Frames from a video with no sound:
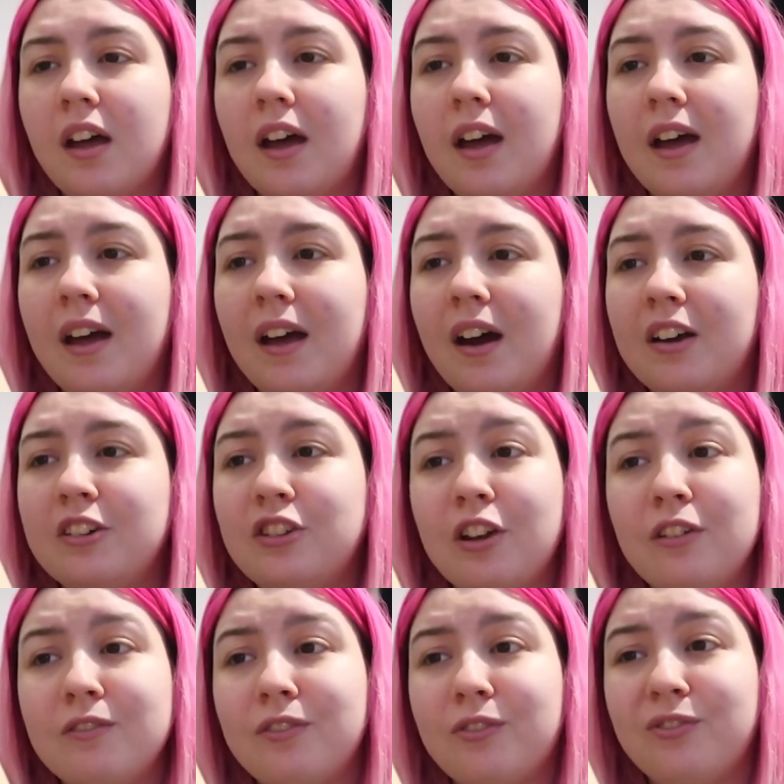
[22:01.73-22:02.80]
I
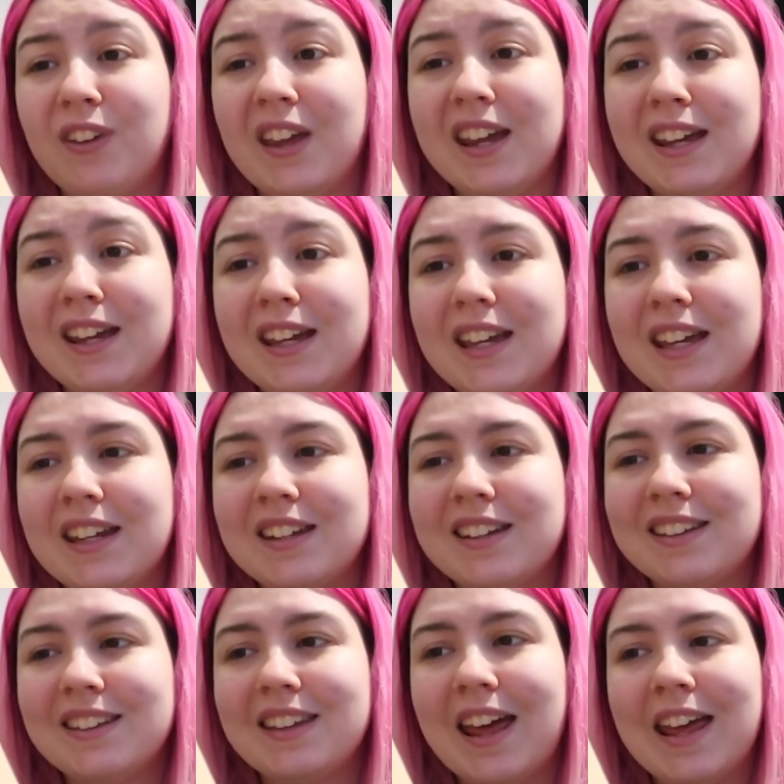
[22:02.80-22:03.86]
don't think it's
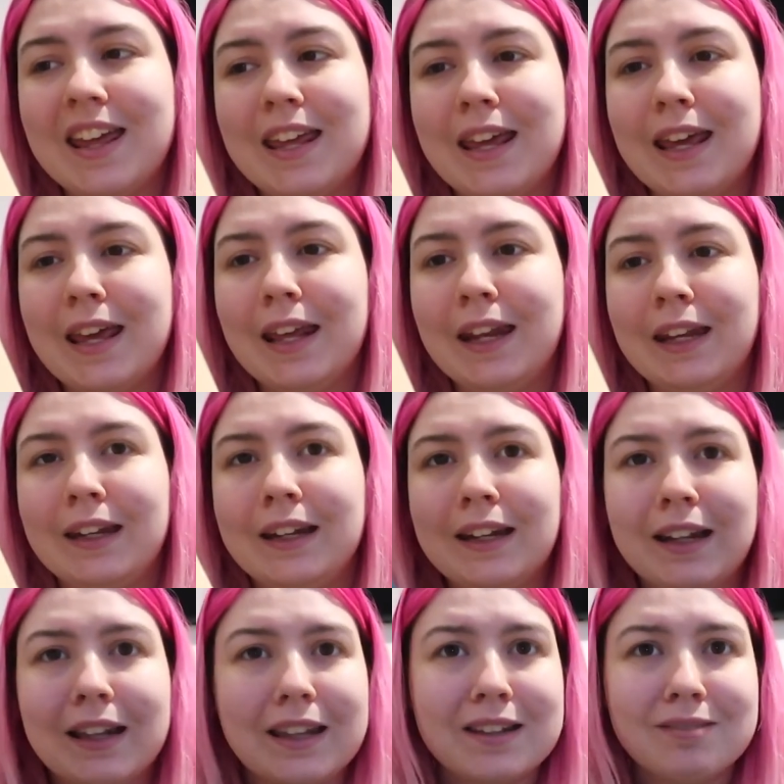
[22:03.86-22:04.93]
set in
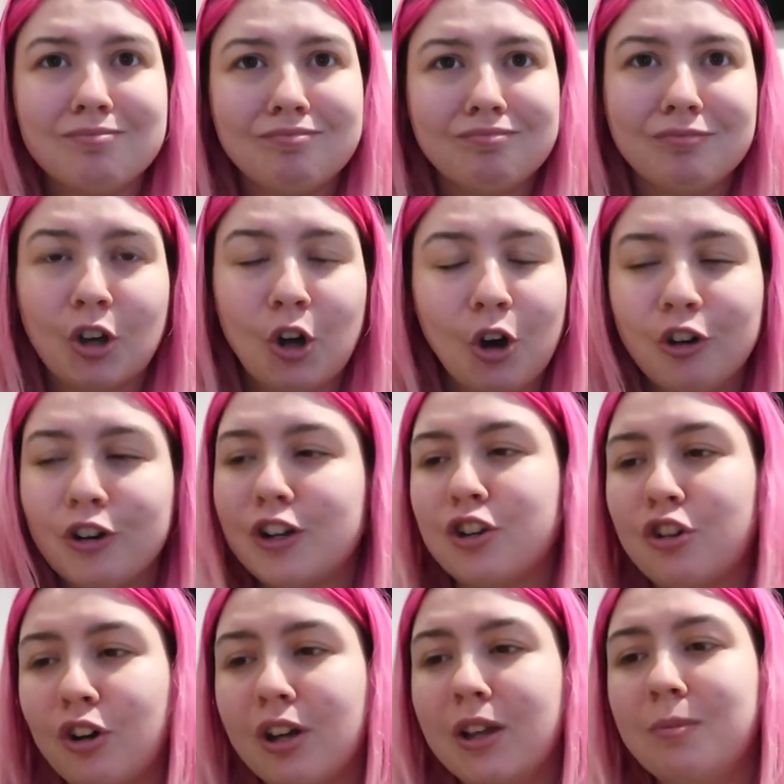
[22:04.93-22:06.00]
like current
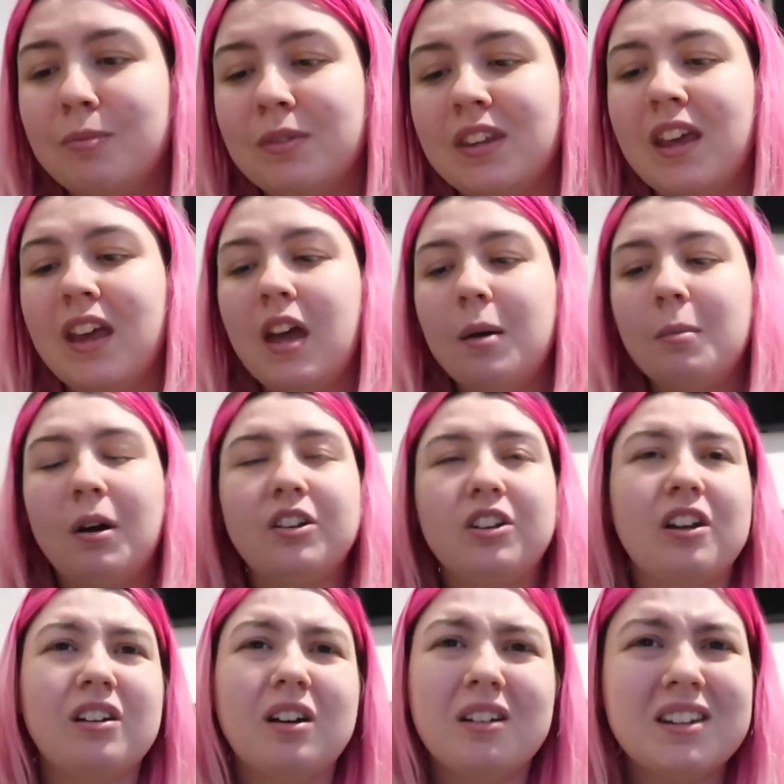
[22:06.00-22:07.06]
times, but I
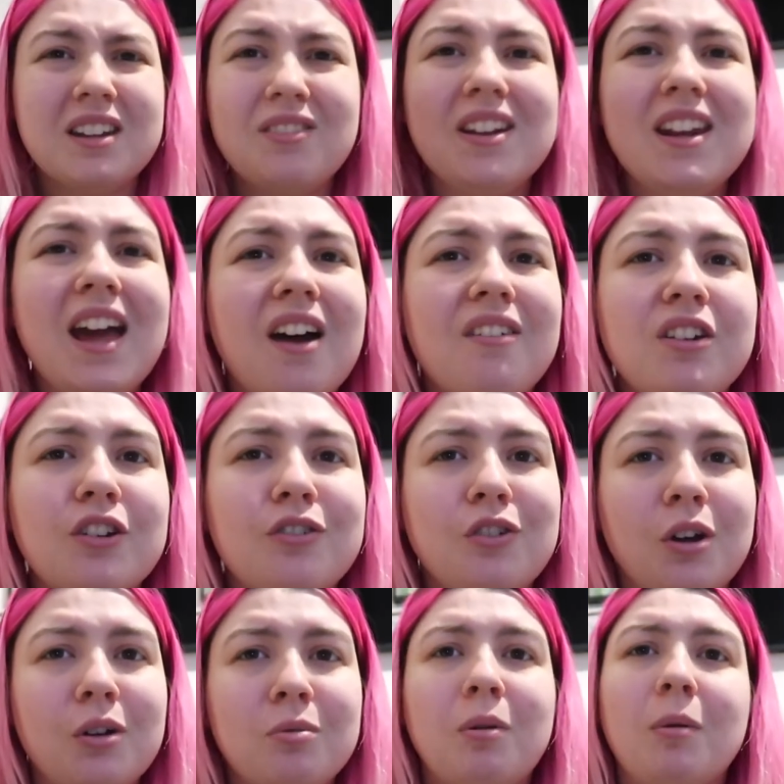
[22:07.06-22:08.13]
don't know. I didn't really have enough
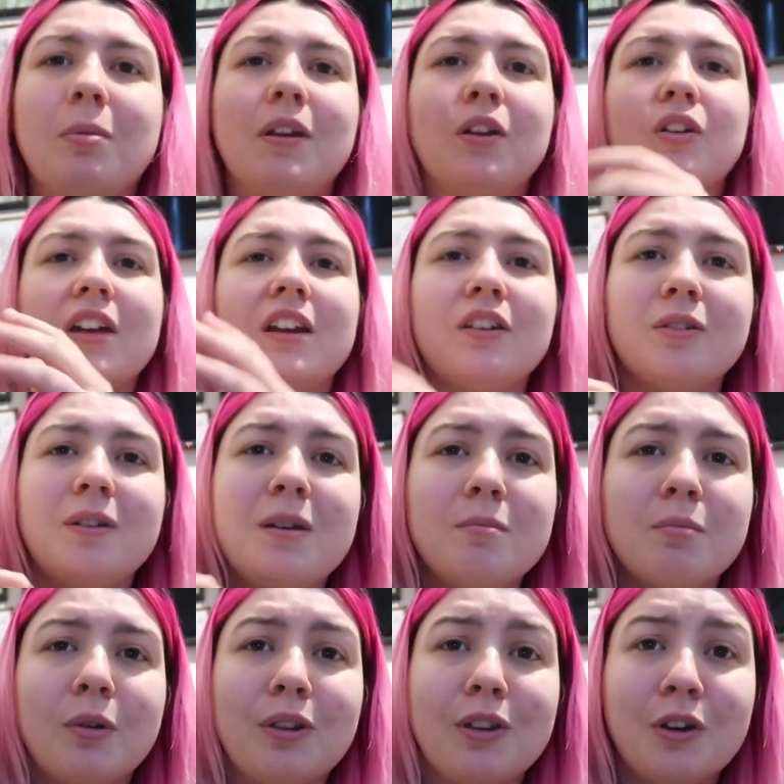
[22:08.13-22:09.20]
time to properly look into it,
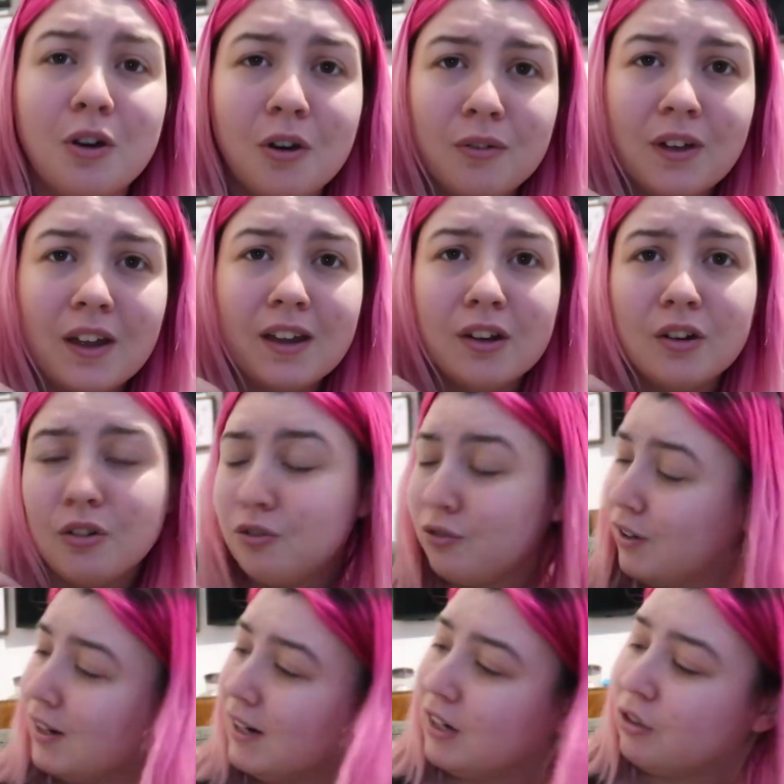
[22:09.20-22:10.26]
but the cover looked
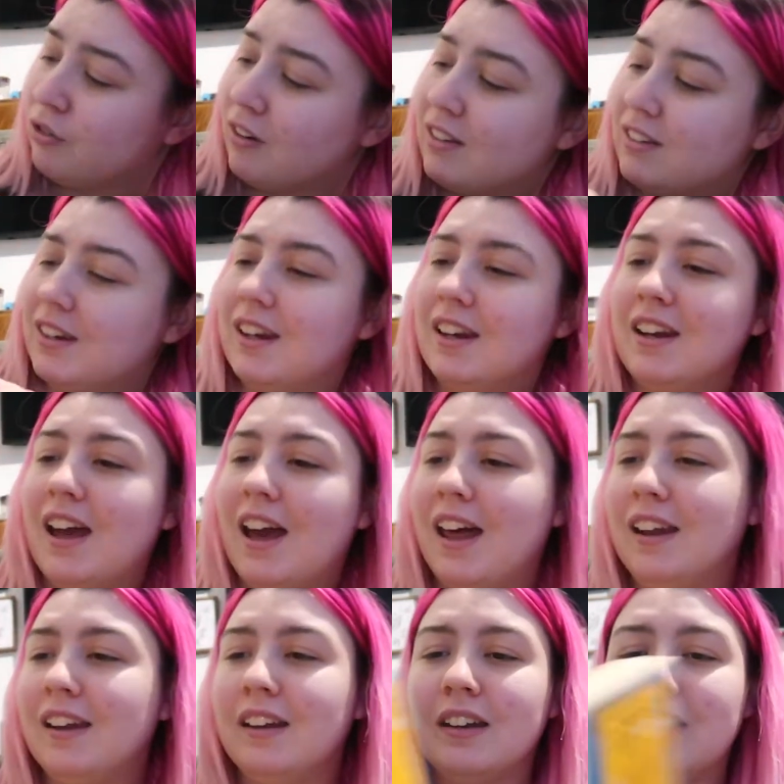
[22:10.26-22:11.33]
really interesting,
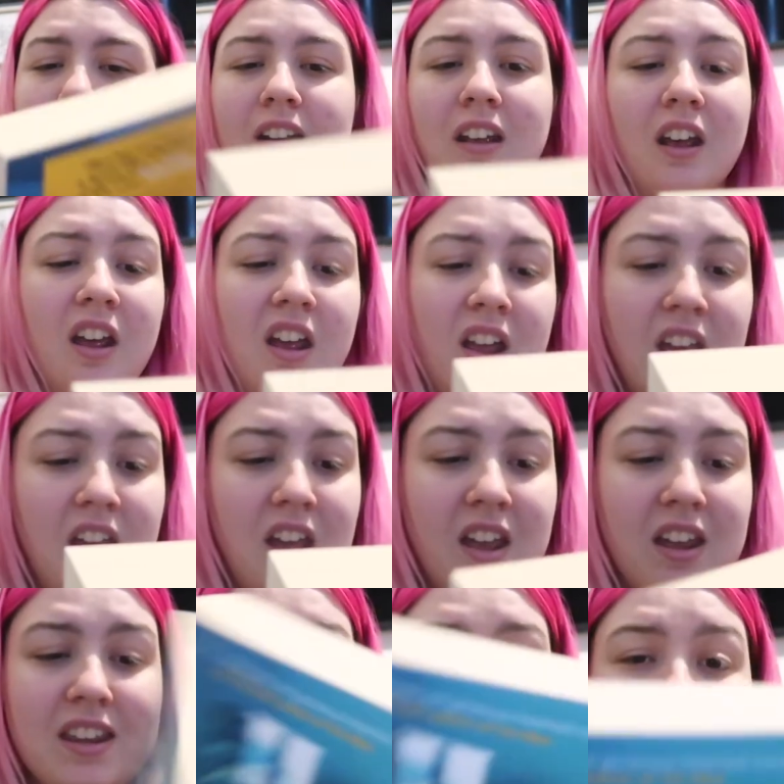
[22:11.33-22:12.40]
and
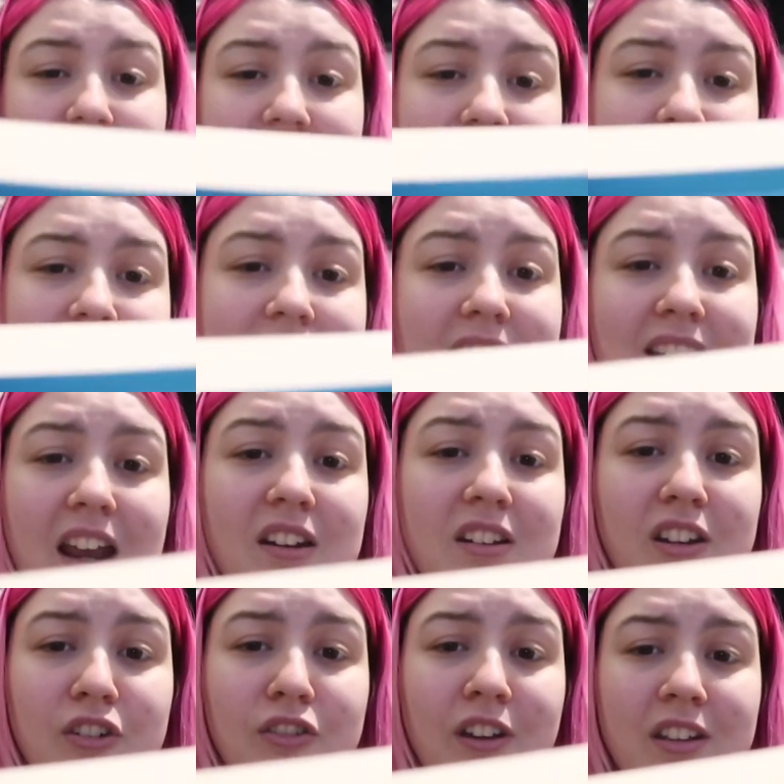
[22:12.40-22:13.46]
yeah, like, it sounds
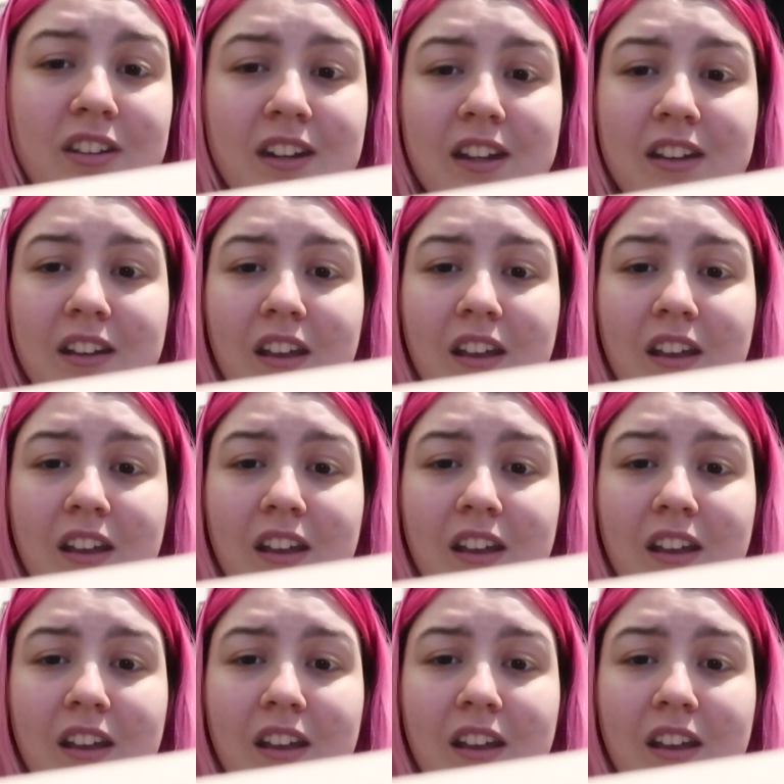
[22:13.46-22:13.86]
interesting.